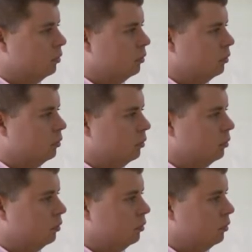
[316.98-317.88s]

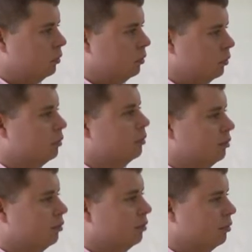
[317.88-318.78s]

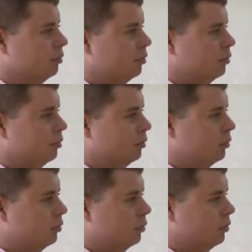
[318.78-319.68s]

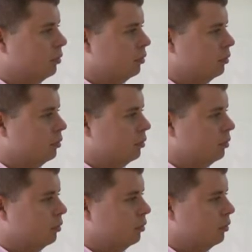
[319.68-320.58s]

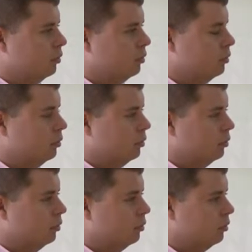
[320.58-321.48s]

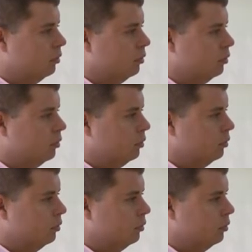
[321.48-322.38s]

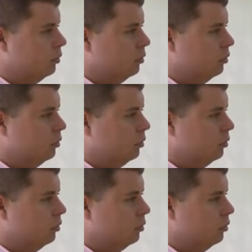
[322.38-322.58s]
The person shown says nothing.